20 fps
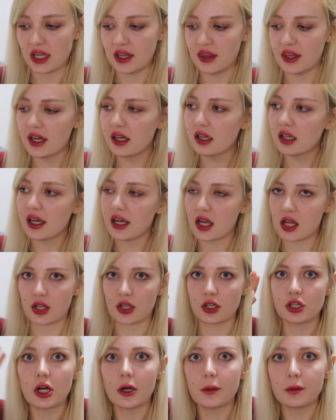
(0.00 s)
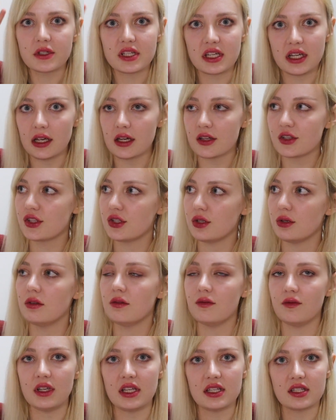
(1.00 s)
and they're like the top tier
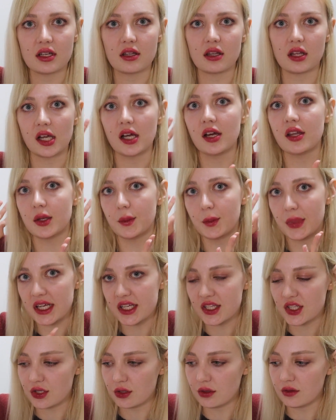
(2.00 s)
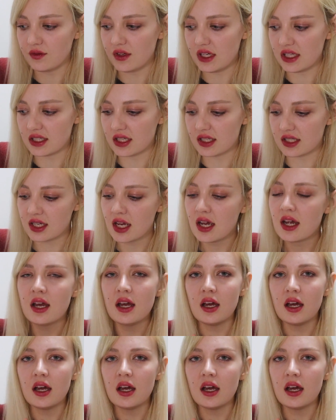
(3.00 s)
student visa. They are the best student visas.